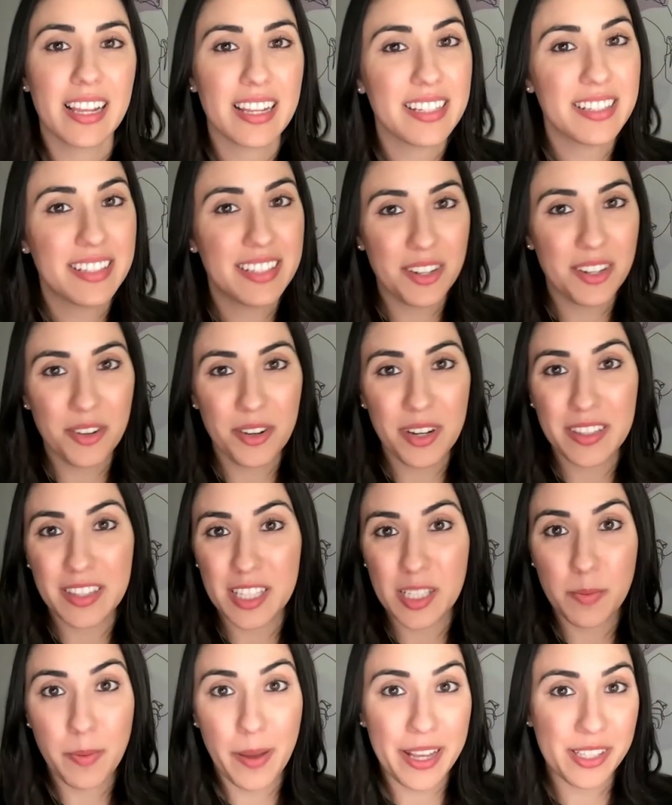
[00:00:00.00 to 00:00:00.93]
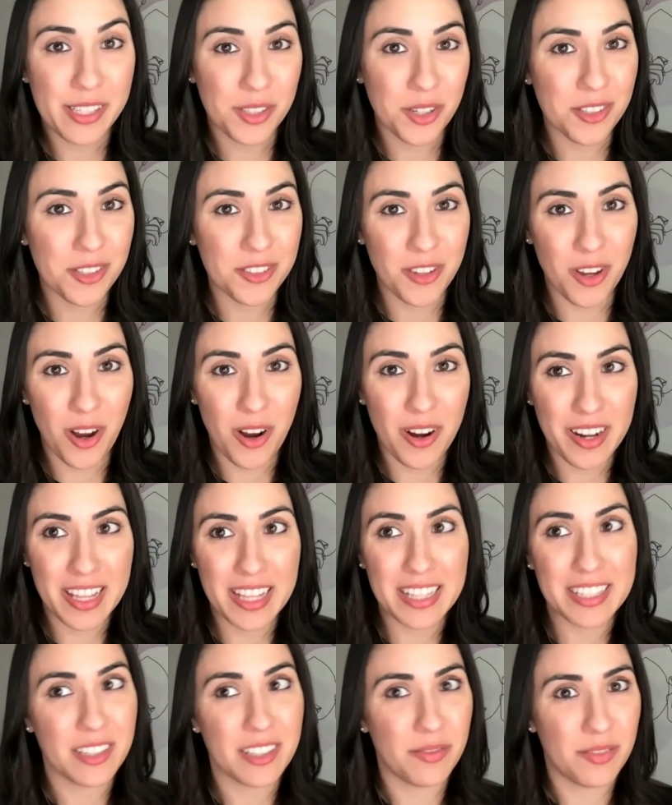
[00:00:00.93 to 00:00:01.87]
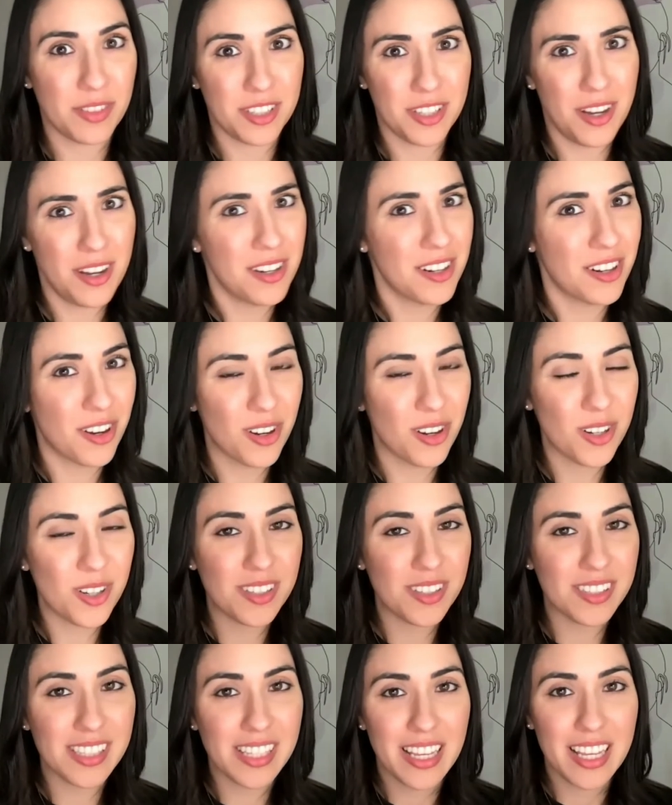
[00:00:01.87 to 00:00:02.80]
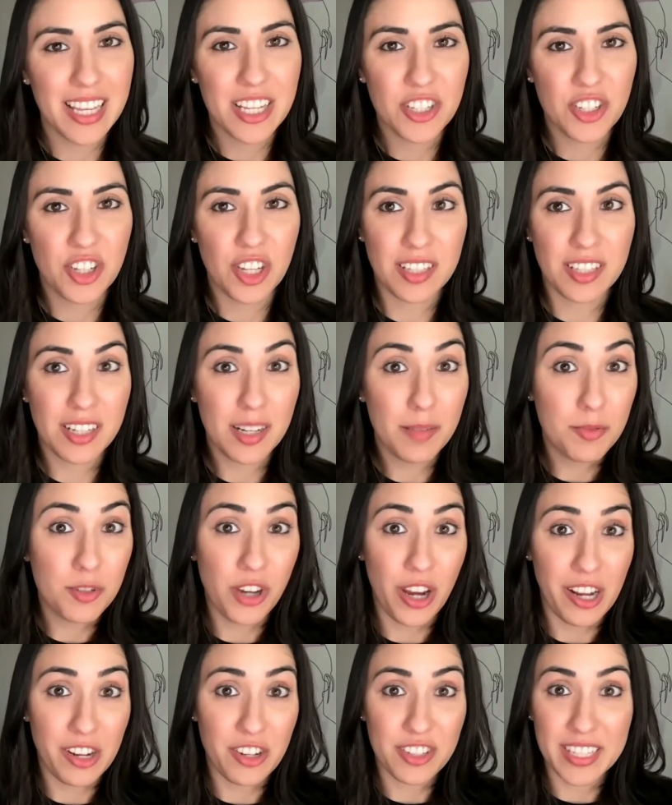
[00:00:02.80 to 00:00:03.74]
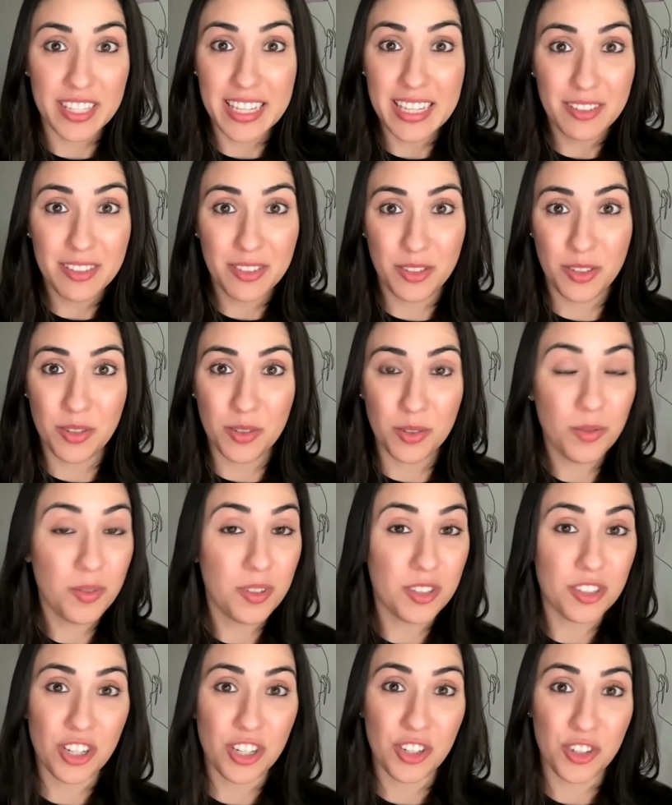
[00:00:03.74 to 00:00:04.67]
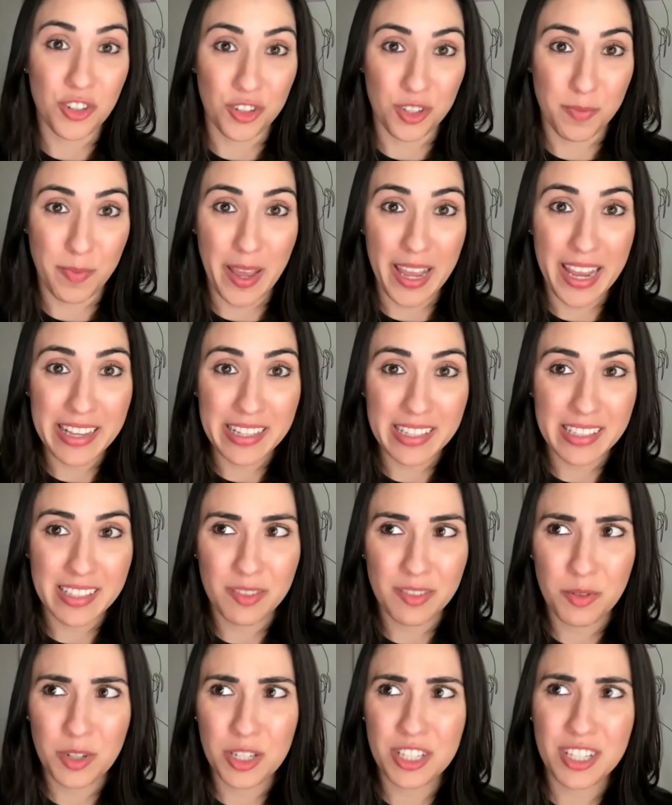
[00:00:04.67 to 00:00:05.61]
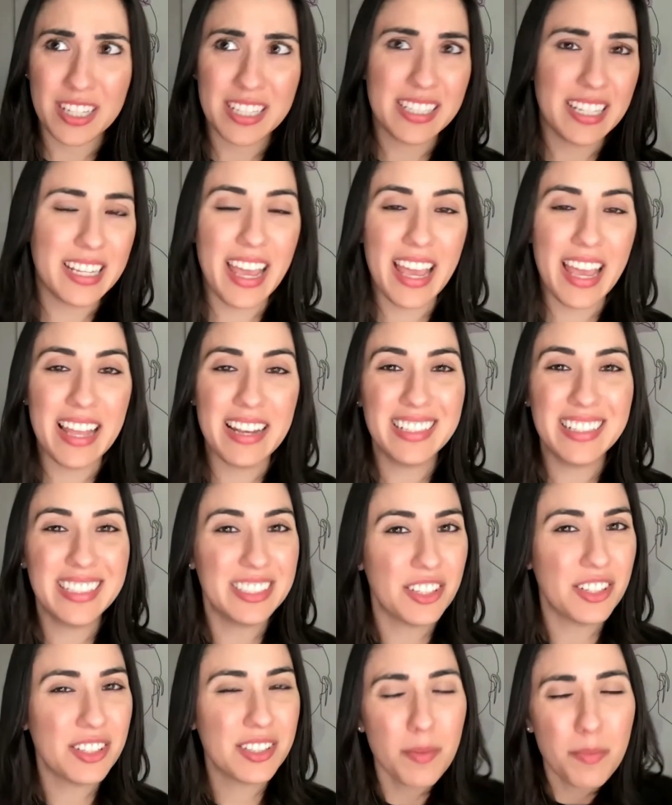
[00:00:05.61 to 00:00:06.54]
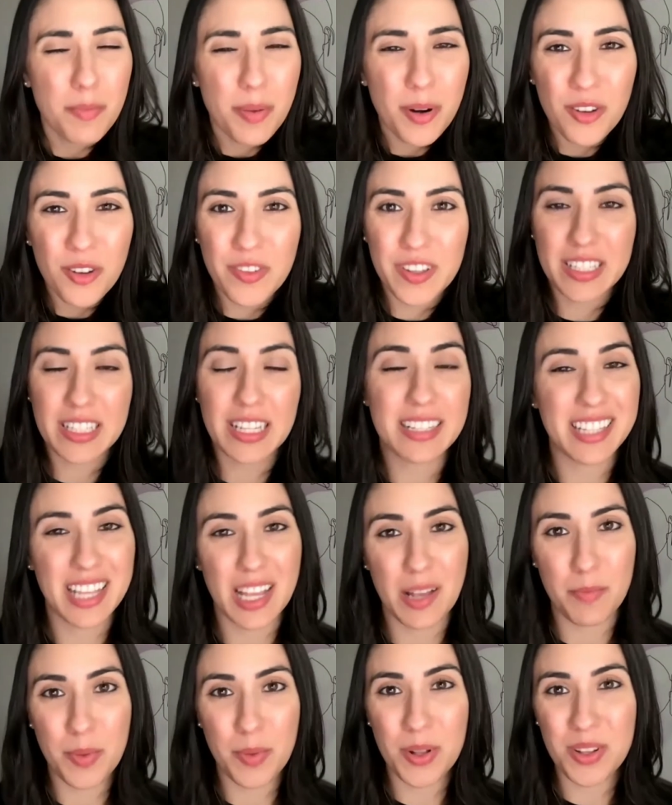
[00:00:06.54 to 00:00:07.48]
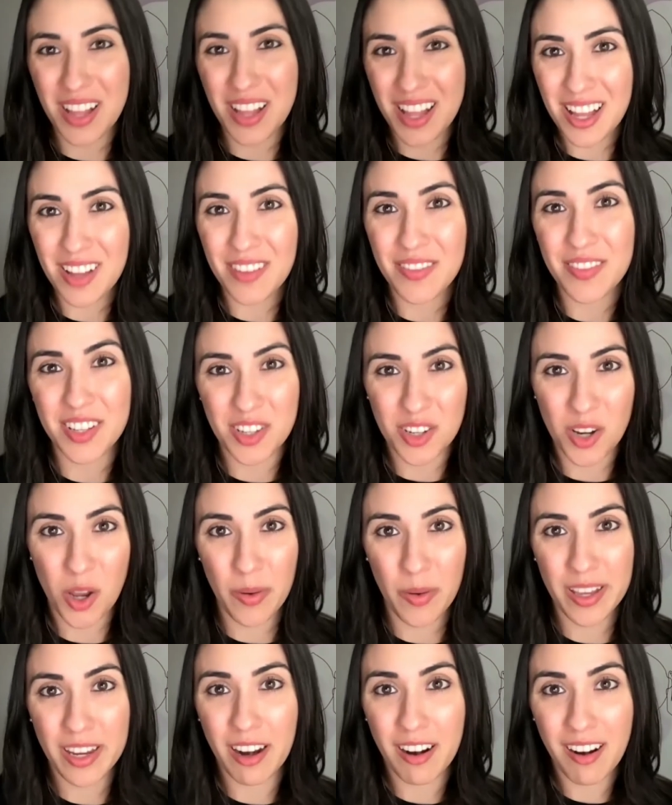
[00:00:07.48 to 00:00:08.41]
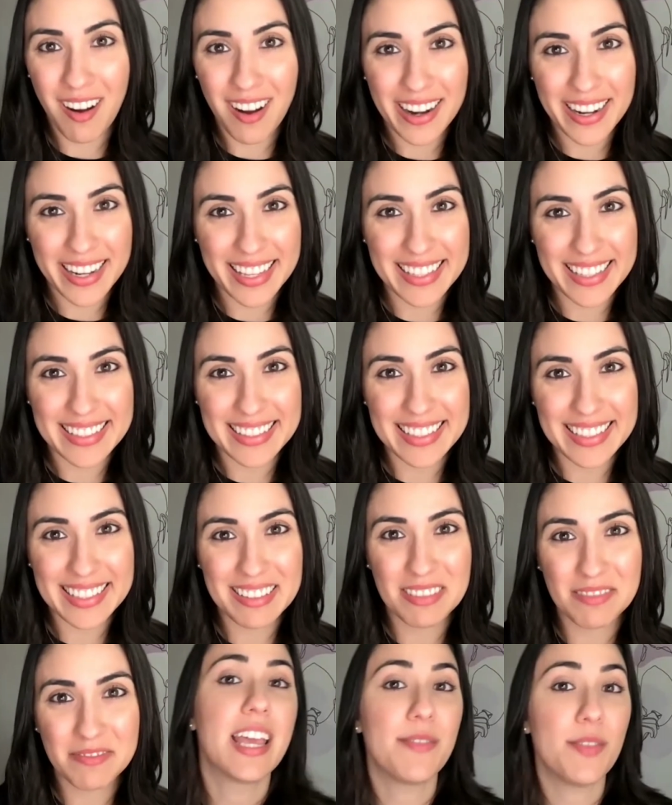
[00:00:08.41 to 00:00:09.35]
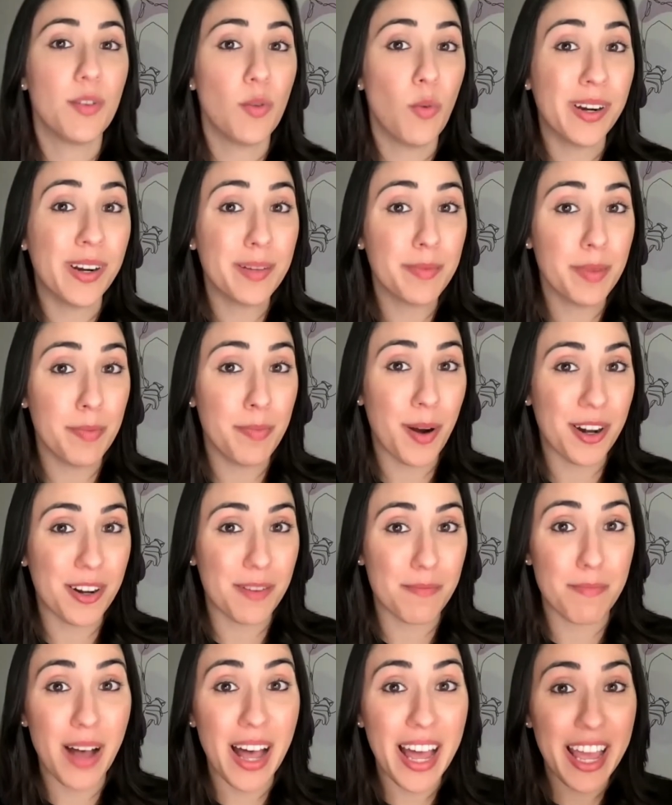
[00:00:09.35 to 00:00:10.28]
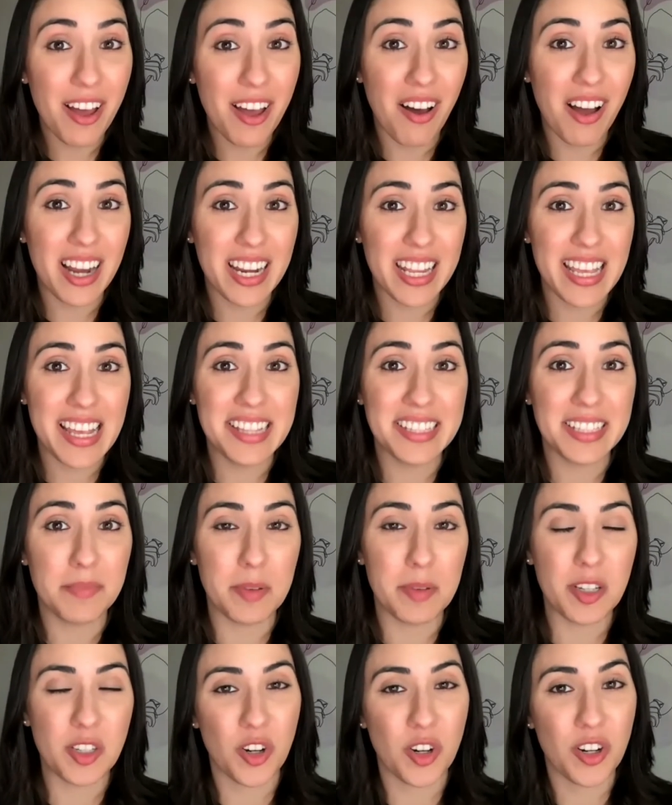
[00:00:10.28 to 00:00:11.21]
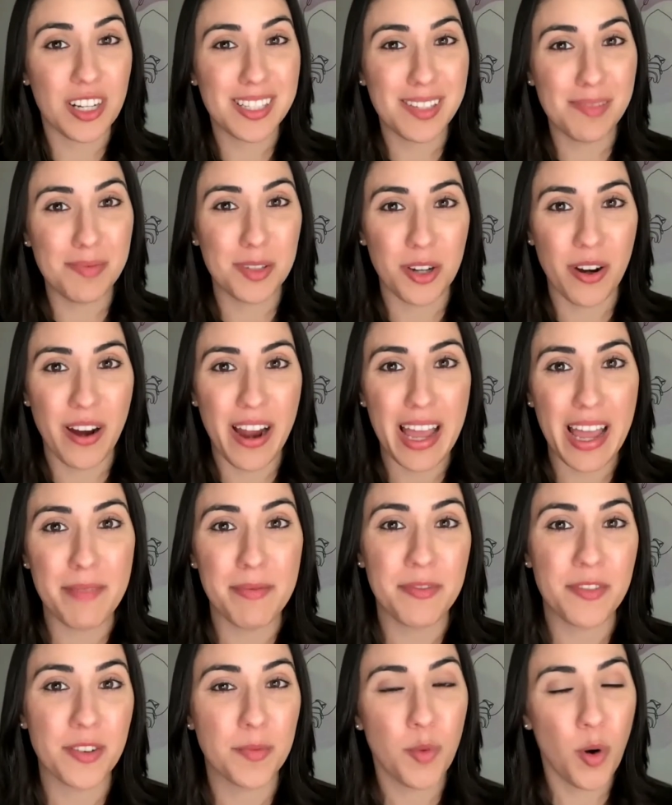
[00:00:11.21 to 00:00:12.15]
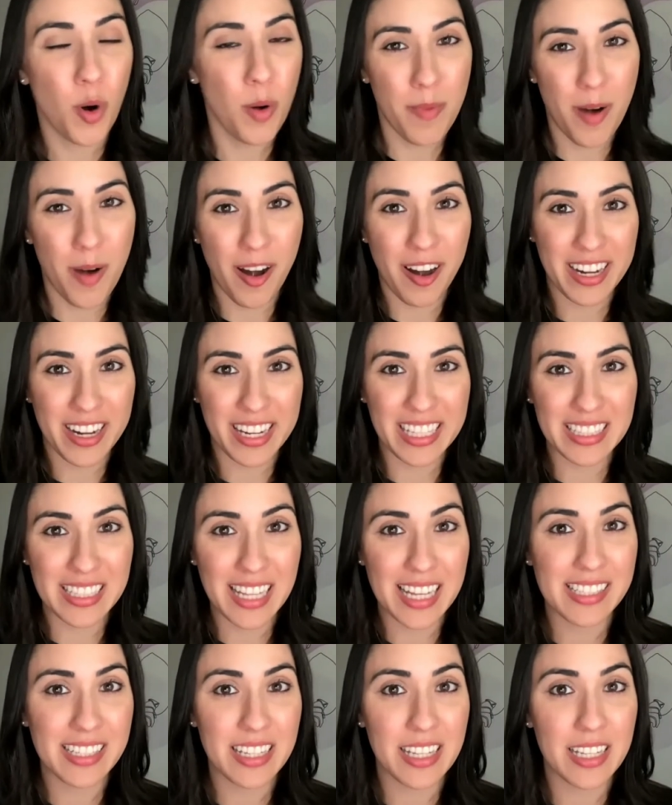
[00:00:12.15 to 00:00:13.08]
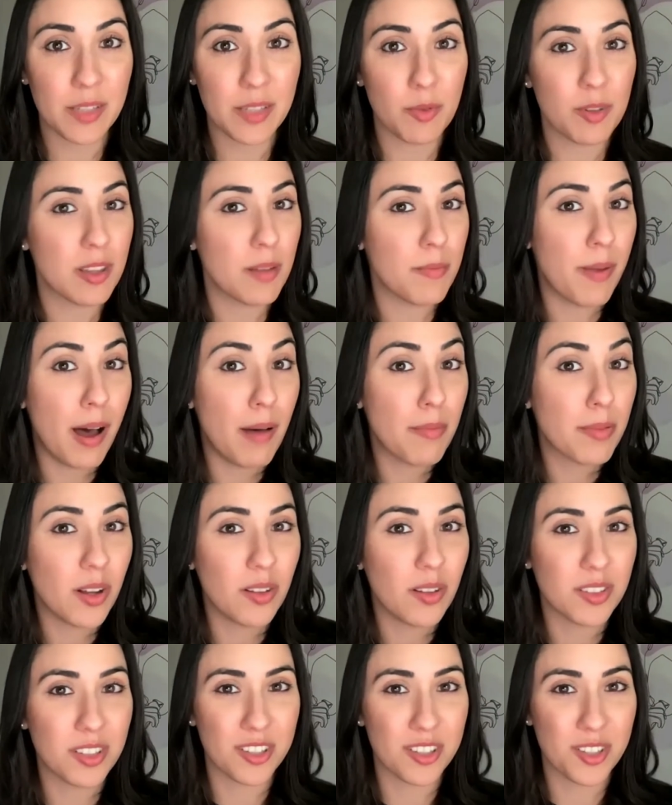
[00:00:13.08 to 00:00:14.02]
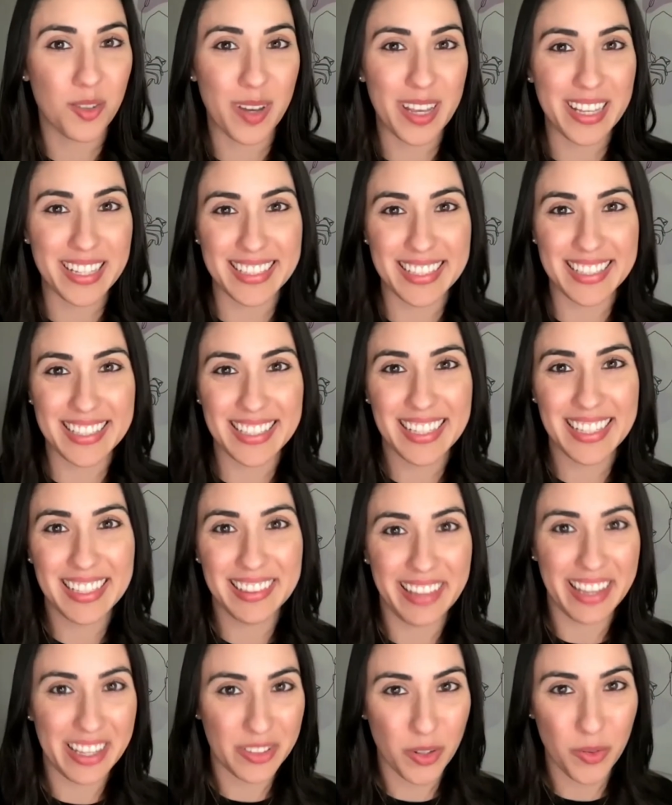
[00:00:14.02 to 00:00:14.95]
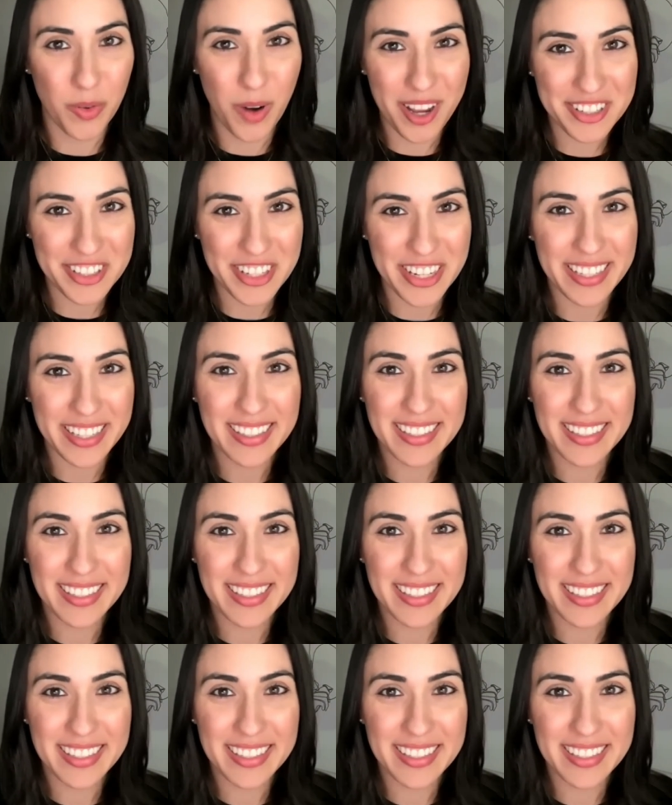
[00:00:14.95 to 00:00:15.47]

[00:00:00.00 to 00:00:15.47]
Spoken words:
Considering the Spice Girls' audience of young girls, she ended up changing it to Ginger Spice, which is, again, just a perfect example of knowing your audience. If you want to be part of my audience, be sure to subscribe for more marketing lessons with a pop culture twist. Thanks for watching.